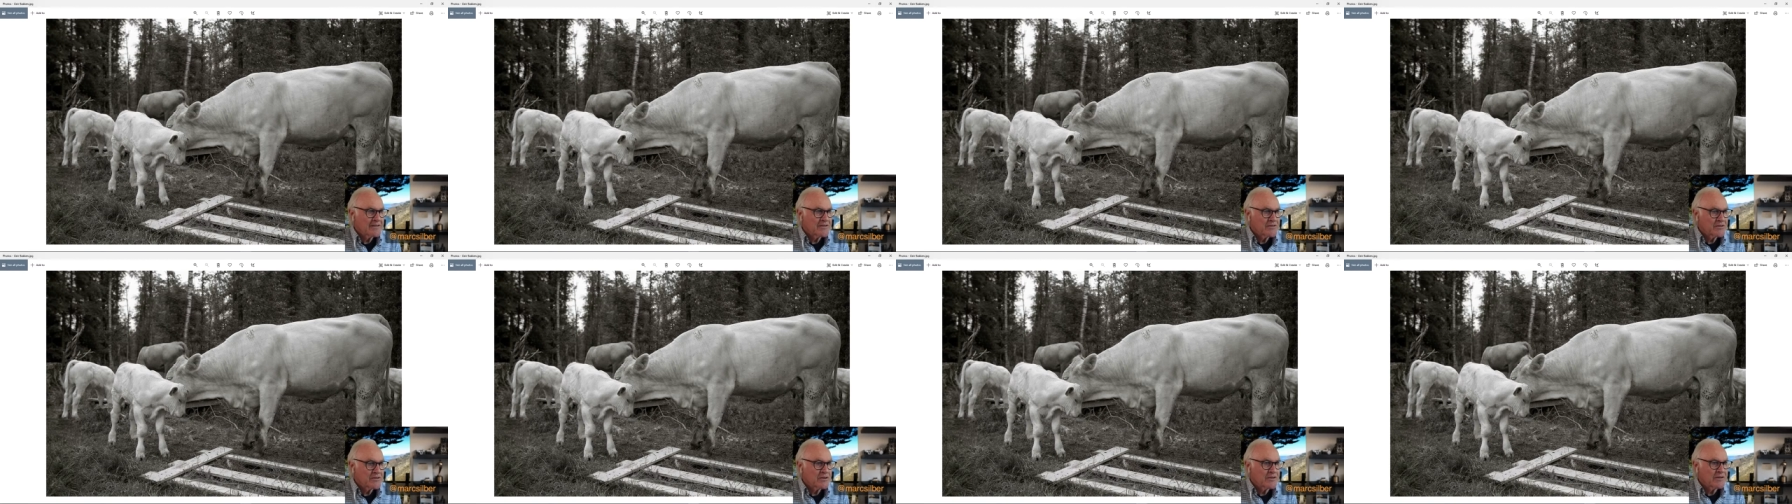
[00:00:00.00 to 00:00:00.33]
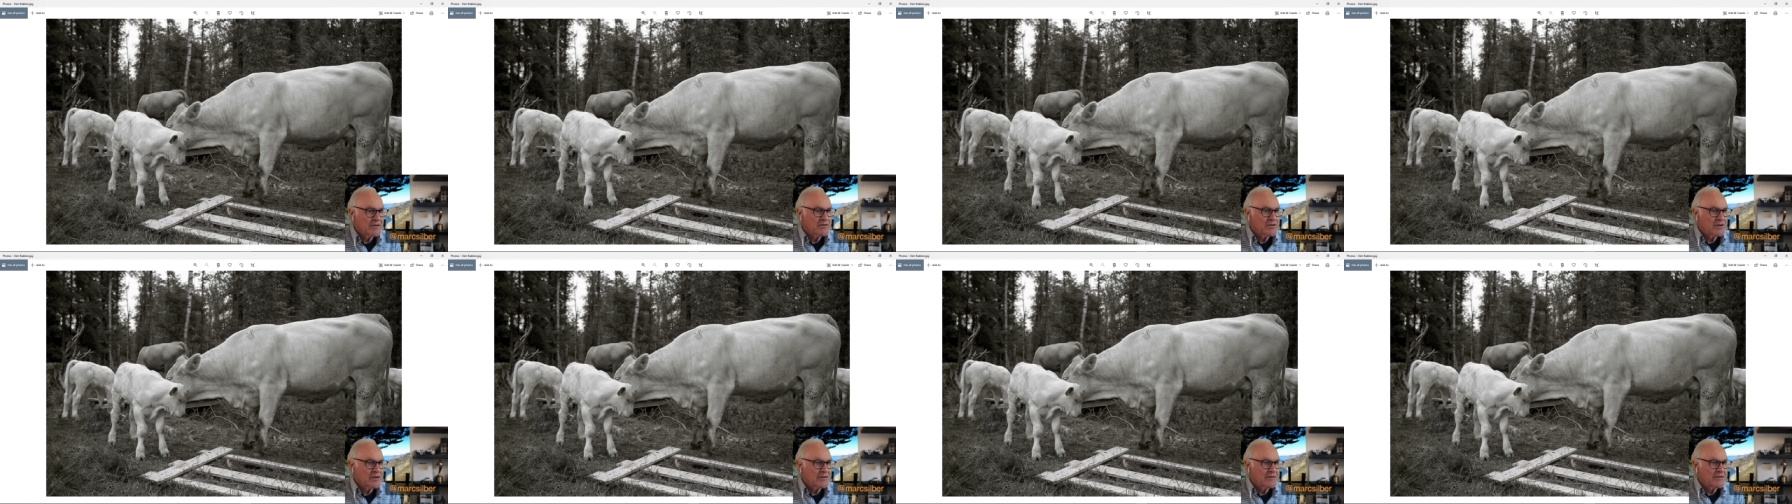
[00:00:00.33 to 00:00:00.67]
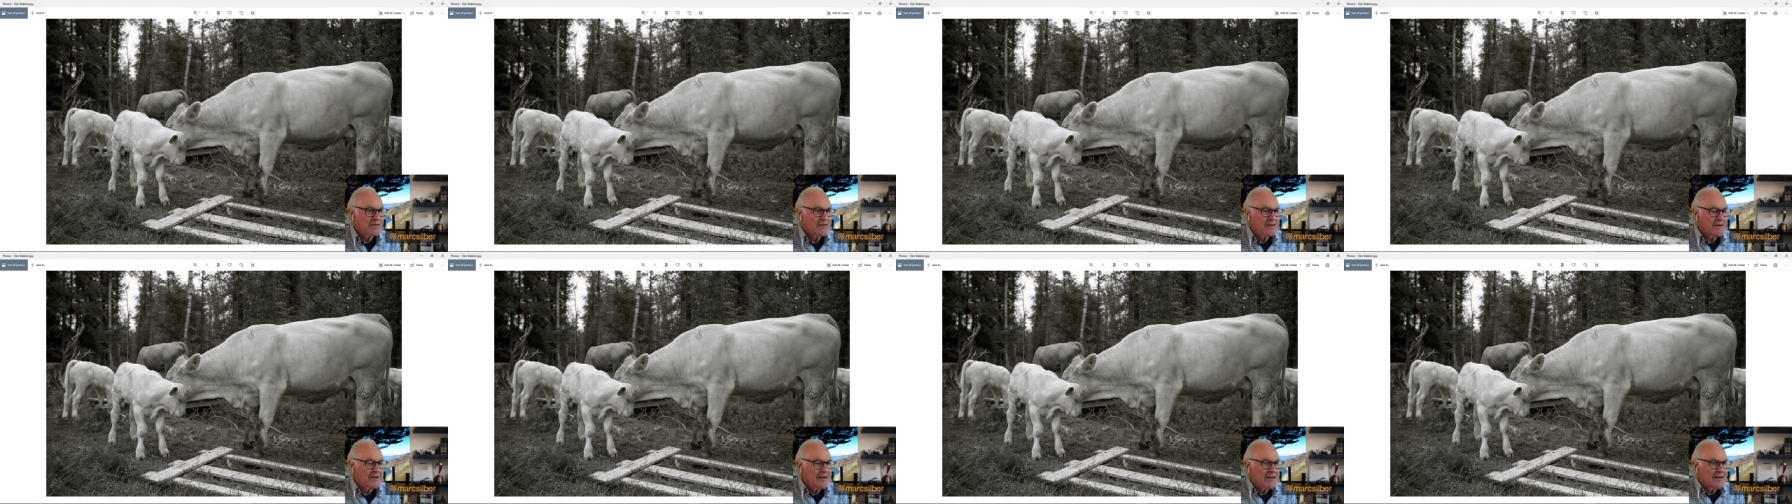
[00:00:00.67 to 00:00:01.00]
So it's a
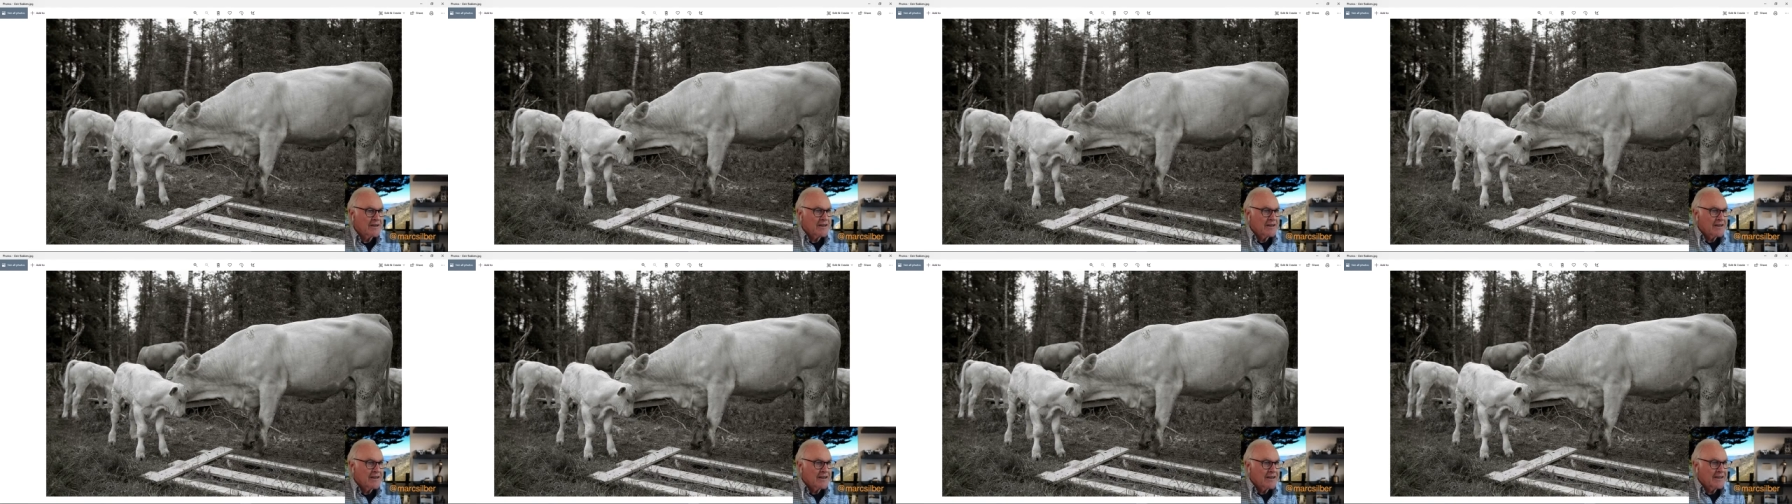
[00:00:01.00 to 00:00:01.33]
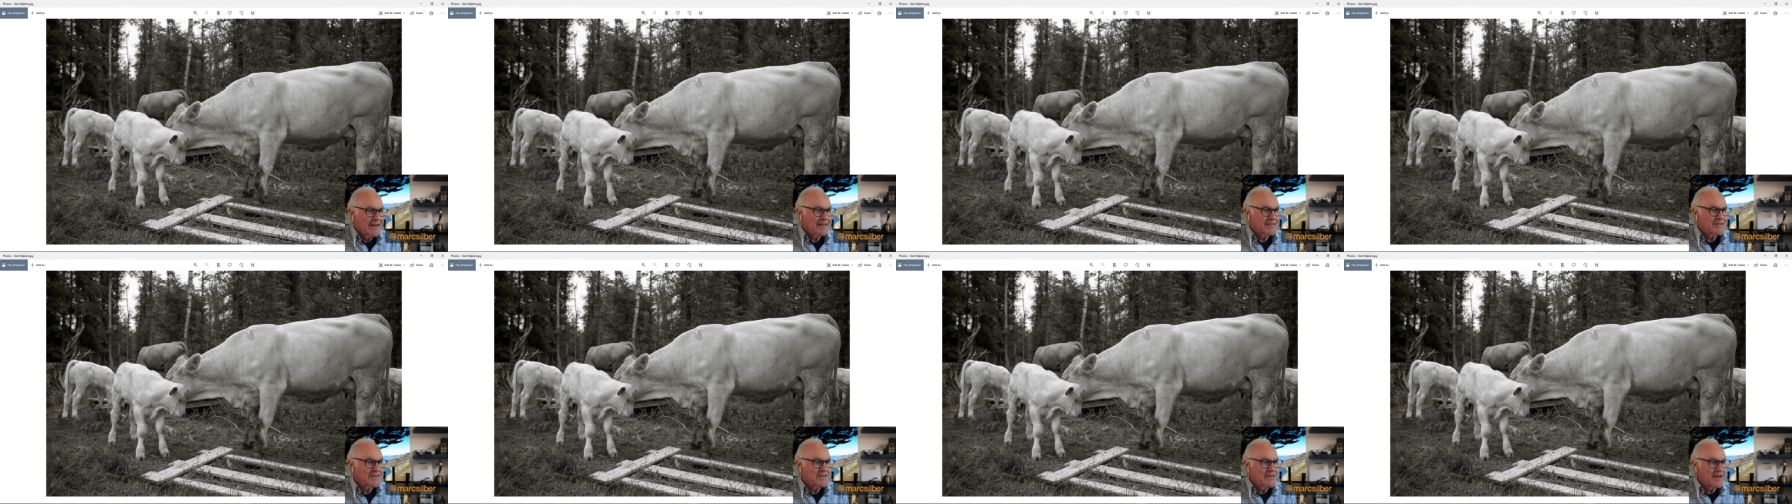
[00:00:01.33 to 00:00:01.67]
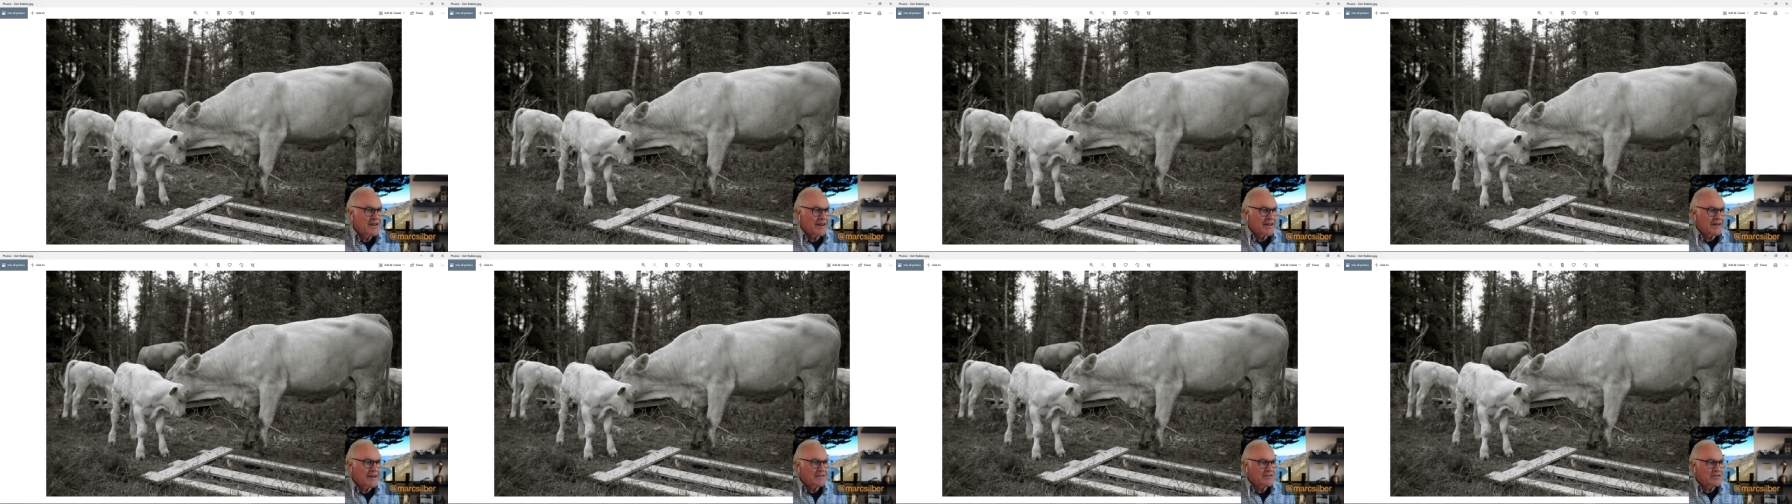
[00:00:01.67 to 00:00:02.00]
it's
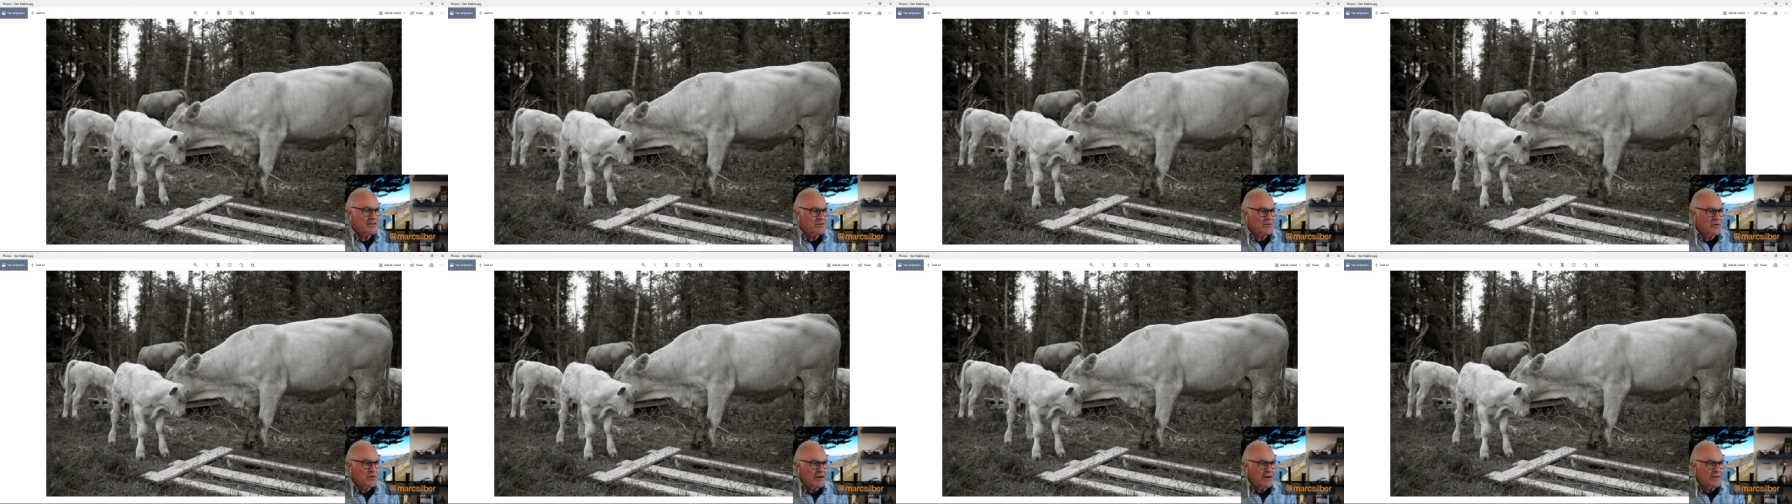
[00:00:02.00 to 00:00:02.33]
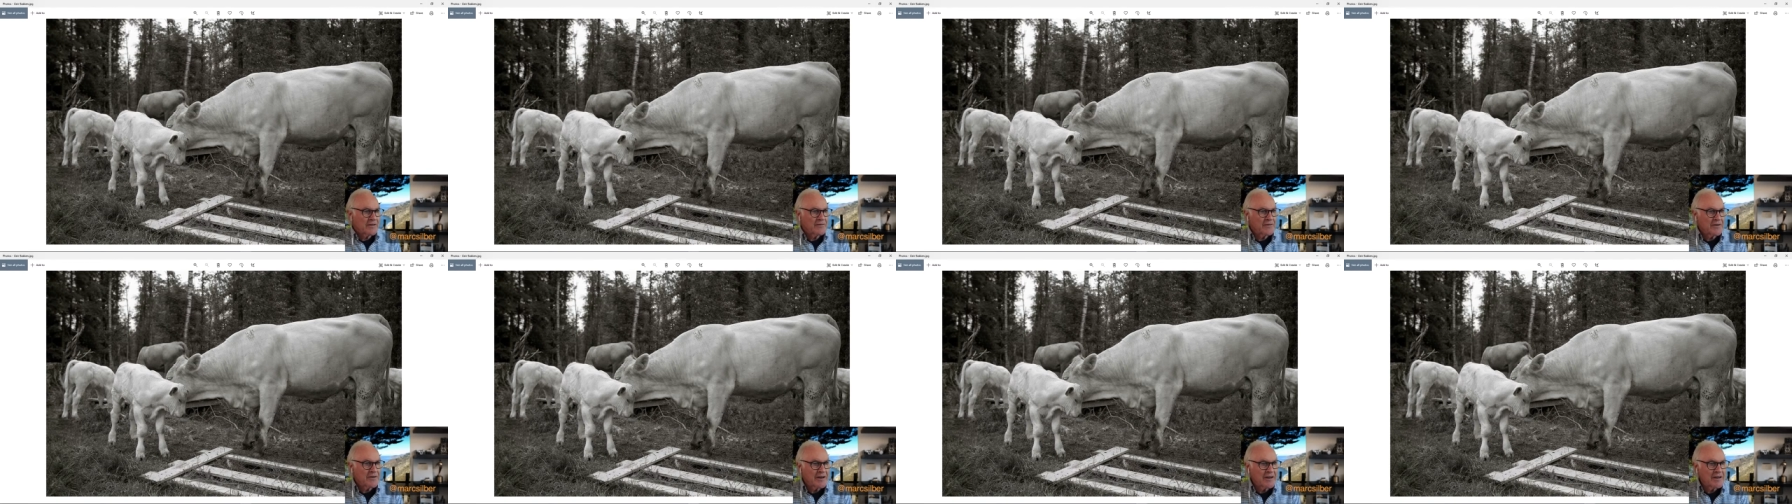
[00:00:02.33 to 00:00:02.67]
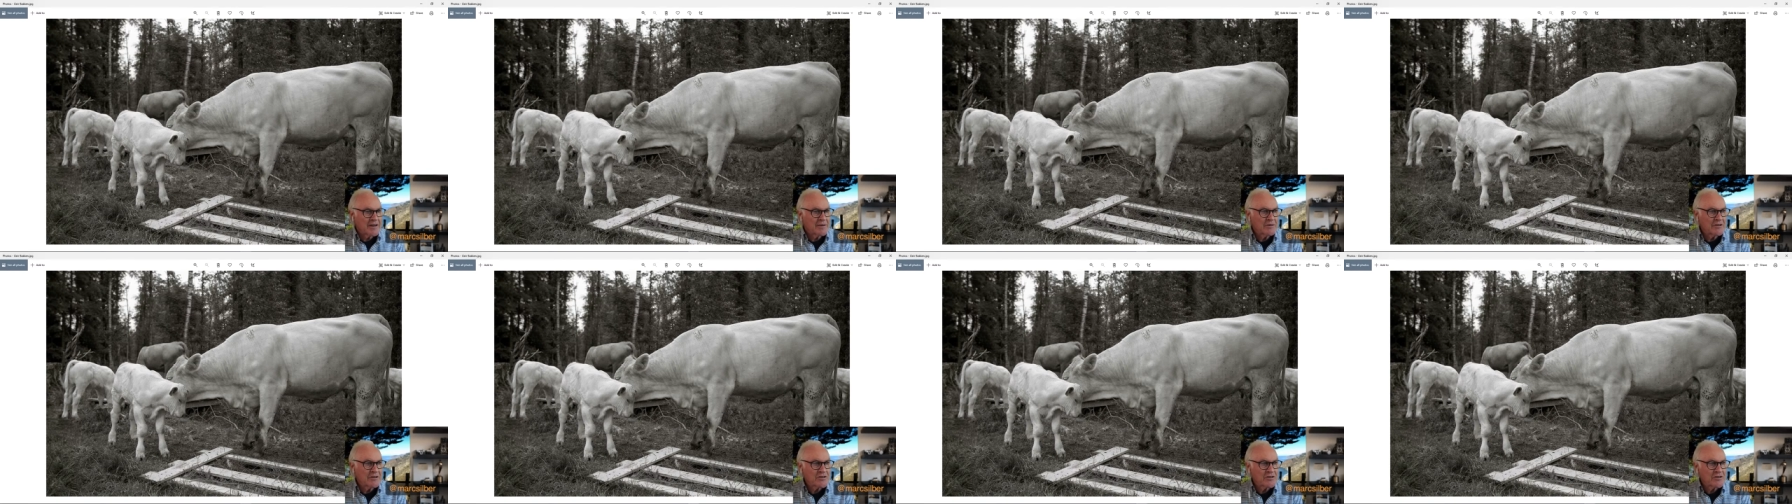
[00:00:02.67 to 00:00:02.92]
not a square frame,